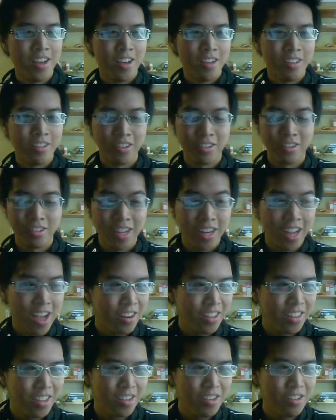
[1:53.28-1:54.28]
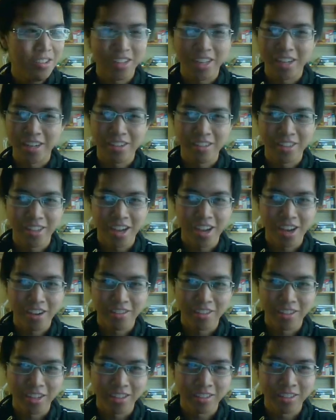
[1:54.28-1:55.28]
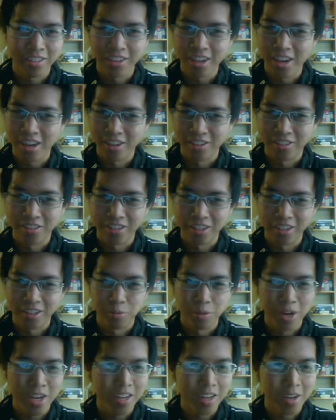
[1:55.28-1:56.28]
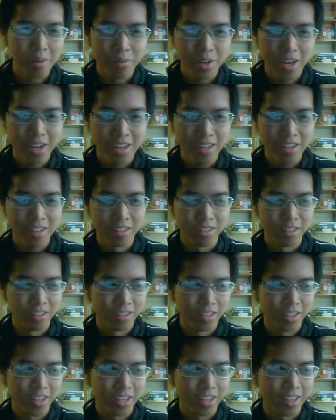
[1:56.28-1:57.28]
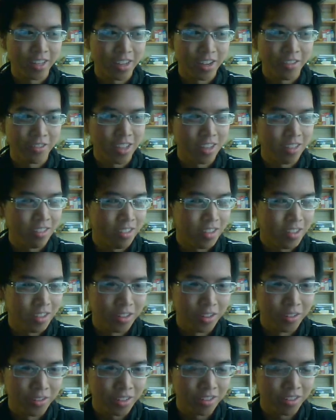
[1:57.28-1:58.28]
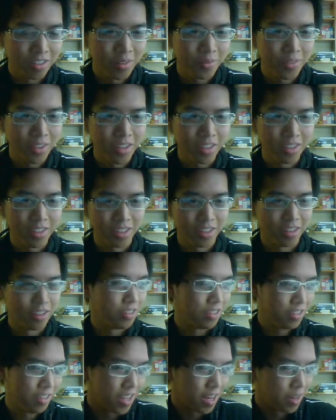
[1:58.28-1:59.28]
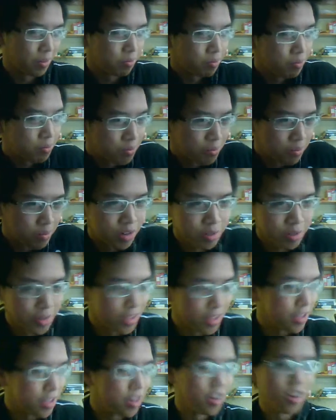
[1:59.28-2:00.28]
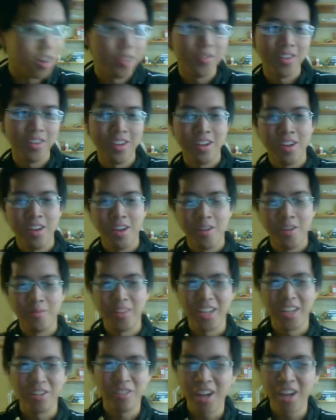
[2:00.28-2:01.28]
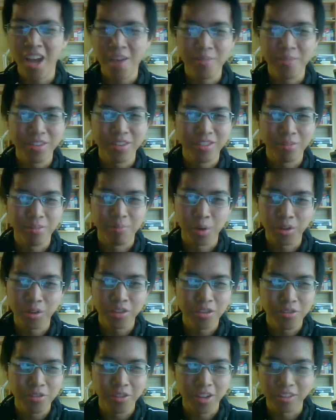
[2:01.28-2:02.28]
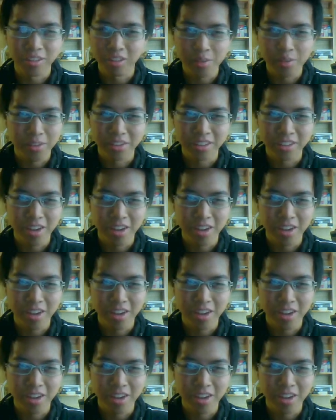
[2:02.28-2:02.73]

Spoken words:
So, like, how do they do it? Like, do they have, like, some kind of wake-up buddy? So, like, if they see them sleeping, you know, you kind of punch them on the arm. But, like, what happens if both of you fall asleep at the